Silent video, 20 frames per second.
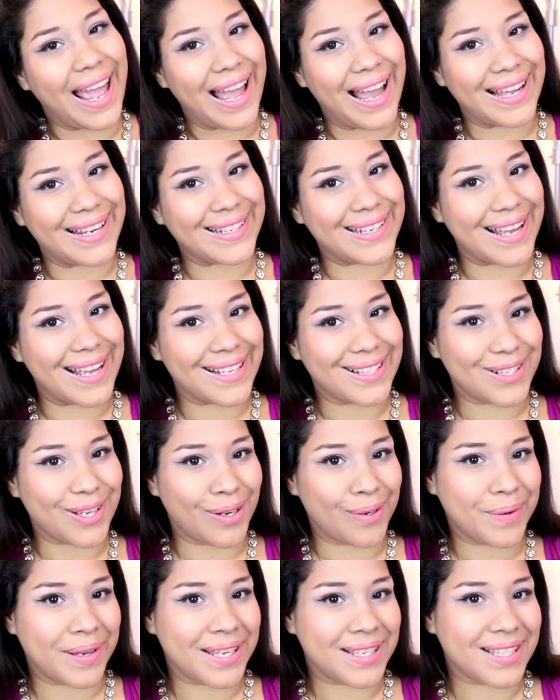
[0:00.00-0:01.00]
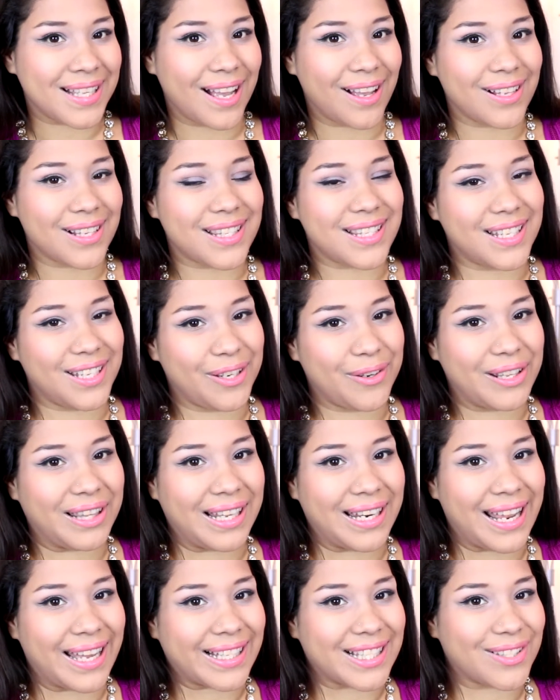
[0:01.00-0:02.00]
and as always, I'll see you in the
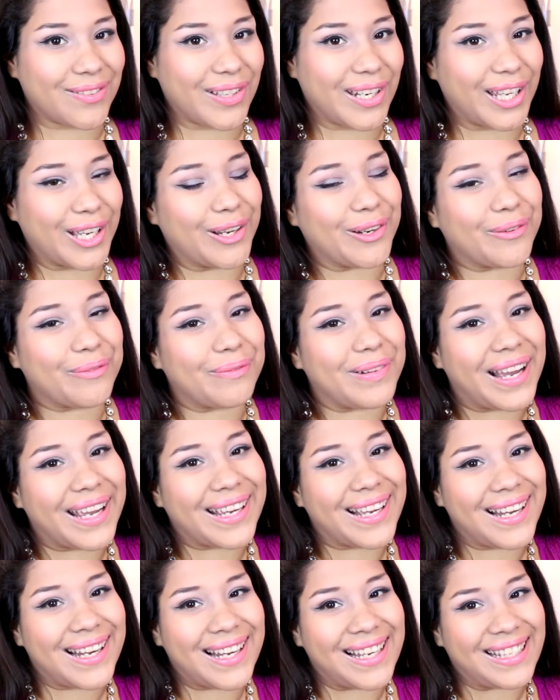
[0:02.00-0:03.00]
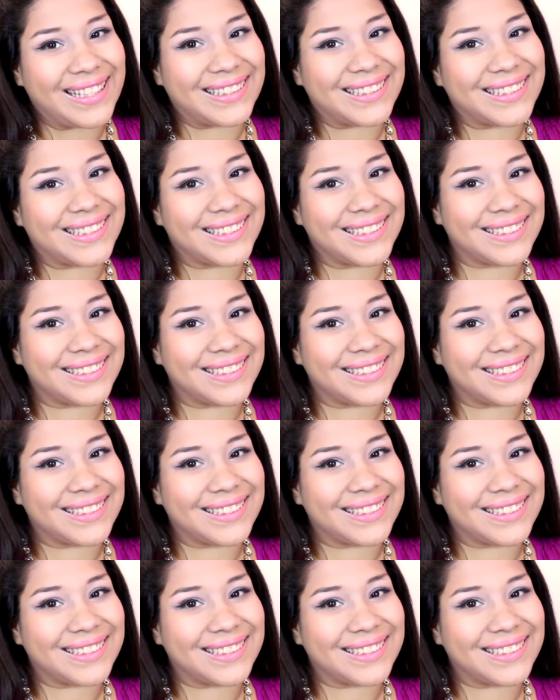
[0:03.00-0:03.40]
next video. Bye guys!